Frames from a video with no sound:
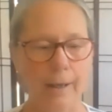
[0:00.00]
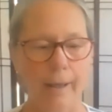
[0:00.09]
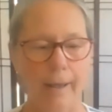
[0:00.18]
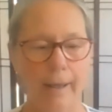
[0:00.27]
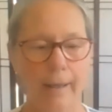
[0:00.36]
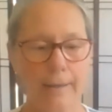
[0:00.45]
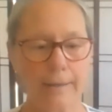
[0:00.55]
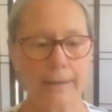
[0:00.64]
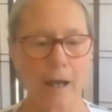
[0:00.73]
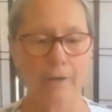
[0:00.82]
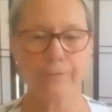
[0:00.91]
And
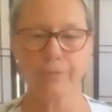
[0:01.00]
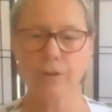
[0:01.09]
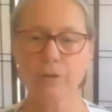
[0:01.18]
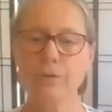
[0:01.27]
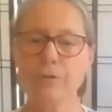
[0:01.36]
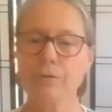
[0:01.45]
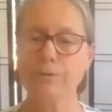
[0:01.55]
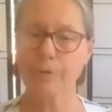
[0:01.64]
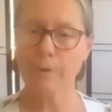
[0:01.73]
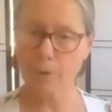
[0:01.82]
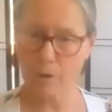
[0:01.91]
I flew
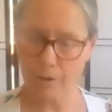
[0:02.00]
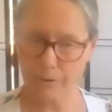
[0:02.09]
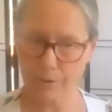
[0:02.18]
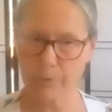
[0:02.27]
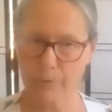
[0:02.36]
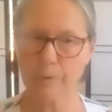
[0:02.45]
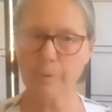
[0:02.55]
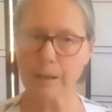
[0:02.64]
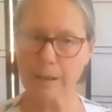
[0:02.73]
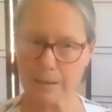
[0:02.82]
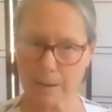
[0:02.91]
from across the world
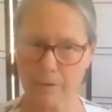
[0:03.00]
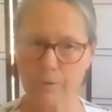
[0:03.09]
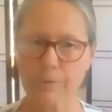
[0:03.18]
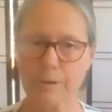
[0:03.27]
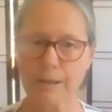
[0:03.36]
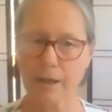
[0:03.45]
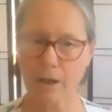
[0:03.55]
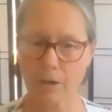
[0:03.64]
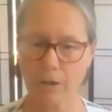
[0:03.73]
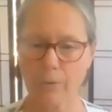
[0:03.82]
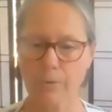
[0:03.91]
because I knew it was getting
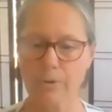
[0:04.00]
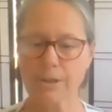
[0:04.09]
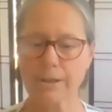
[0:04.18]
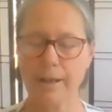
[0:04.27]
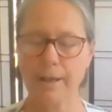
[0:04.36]
close.